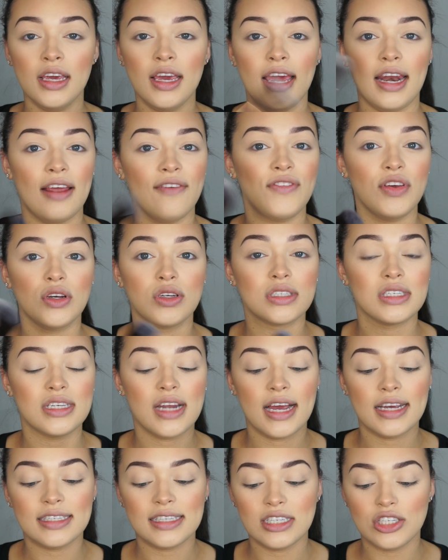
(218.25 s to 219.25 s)
and it feels
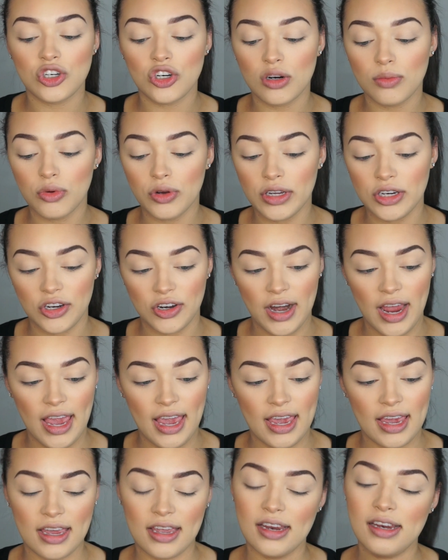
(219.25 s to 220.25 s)
nice and durable in your
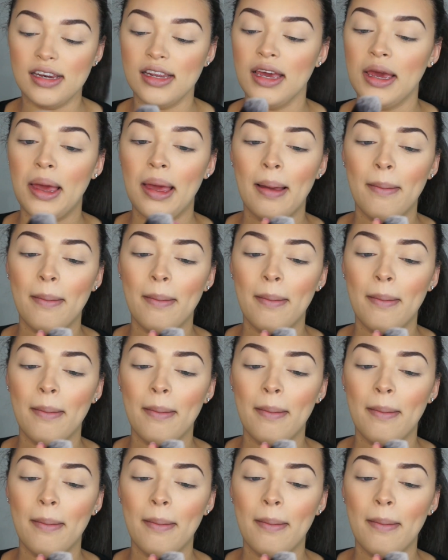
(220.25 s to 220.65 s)
hand.